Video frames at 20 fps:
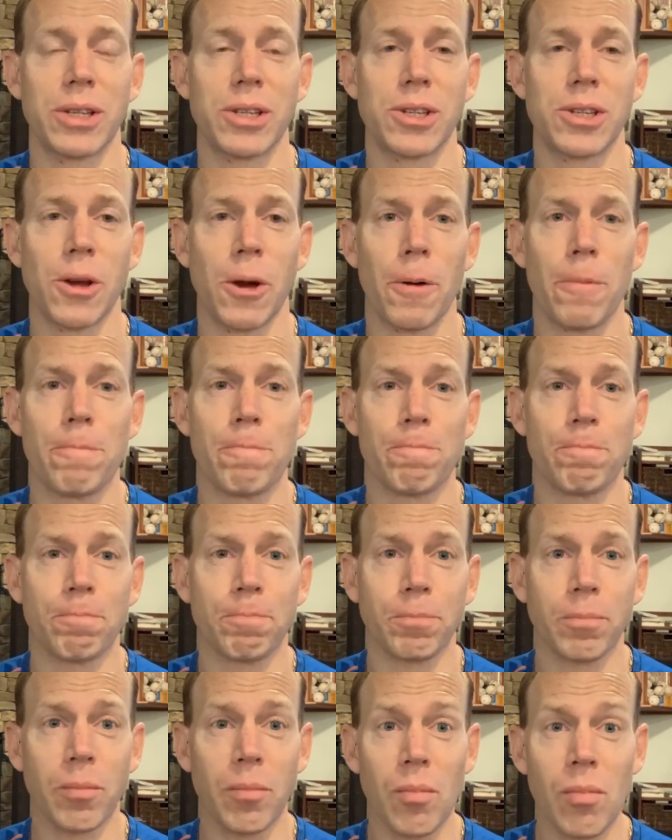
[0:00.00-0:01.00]
So
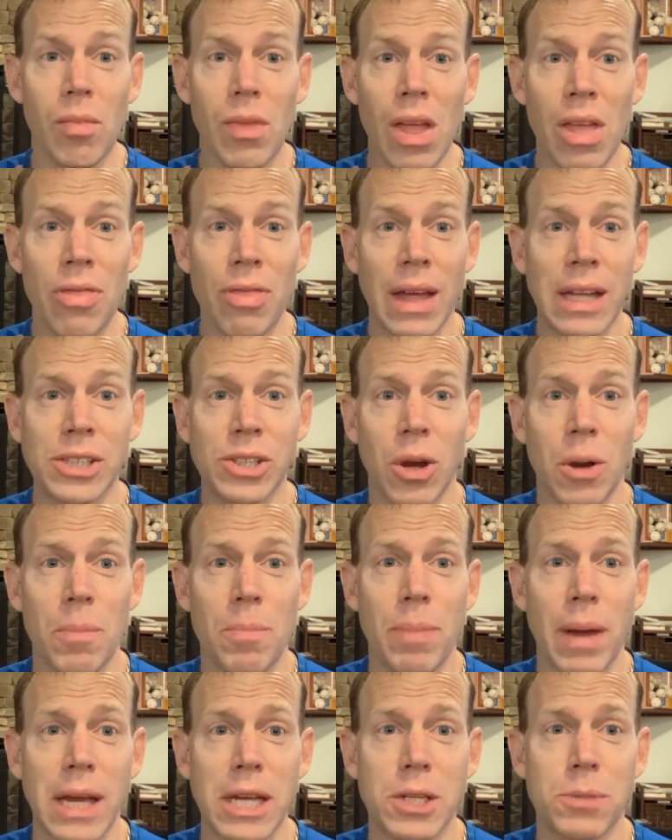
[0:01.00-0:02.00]
that's our
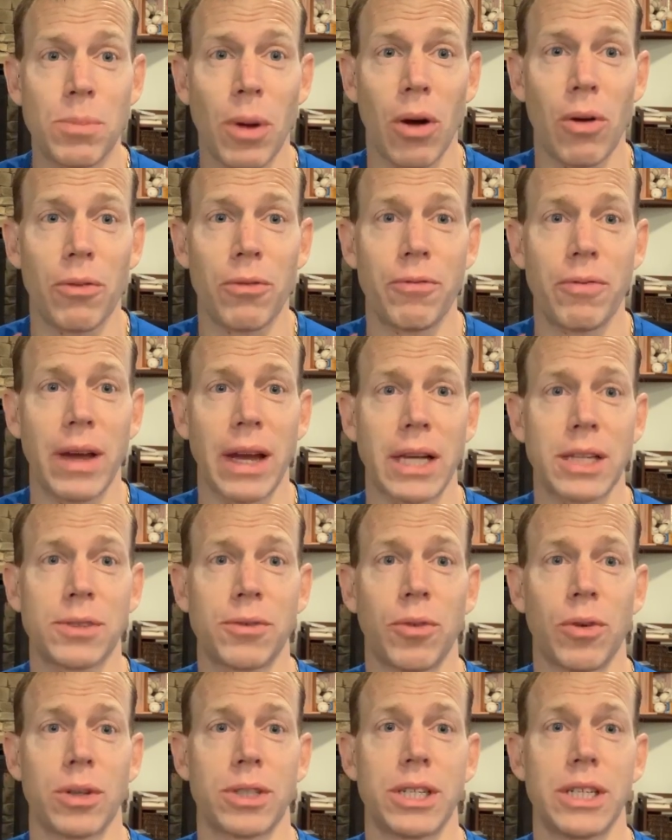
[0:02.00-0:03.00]
baseball fix
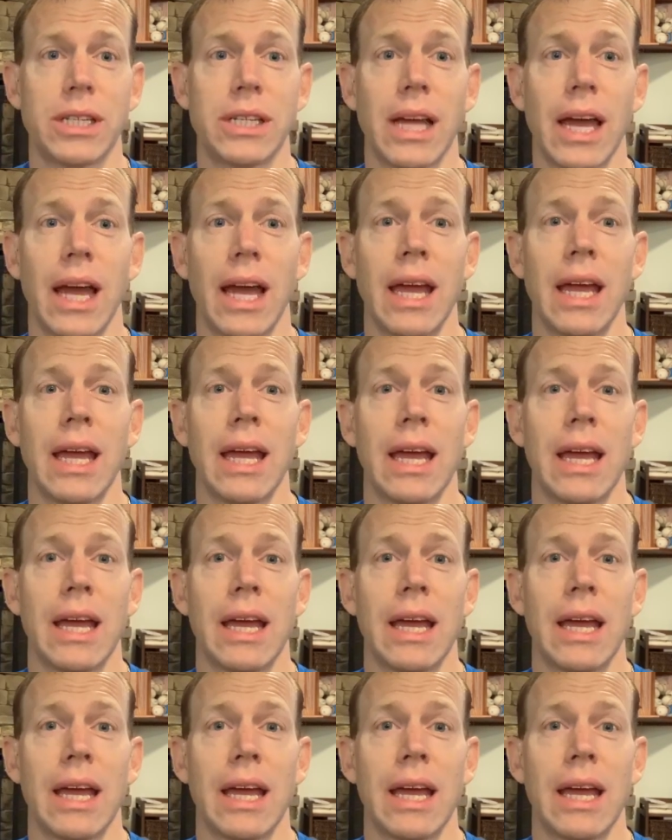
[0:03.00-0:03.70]
for today.